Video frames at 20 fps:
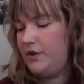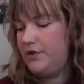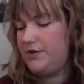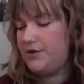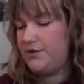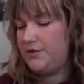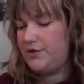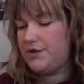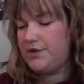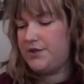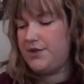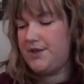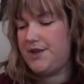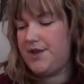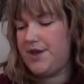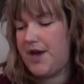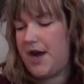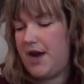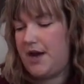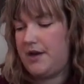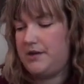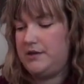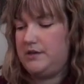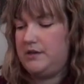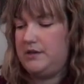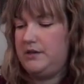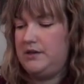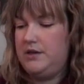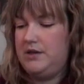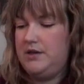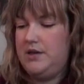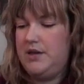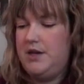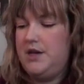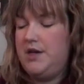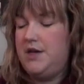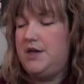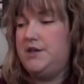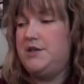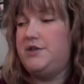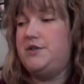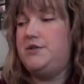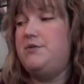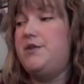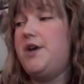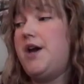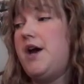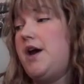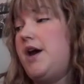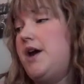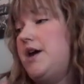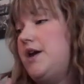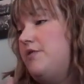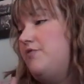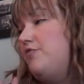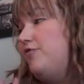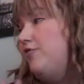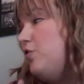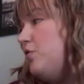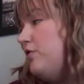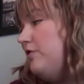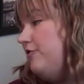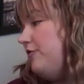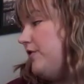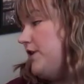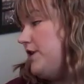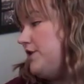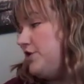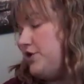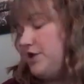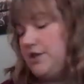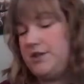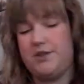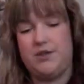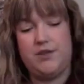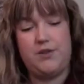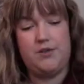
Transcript: So there's that. So that, I had 4 finishes,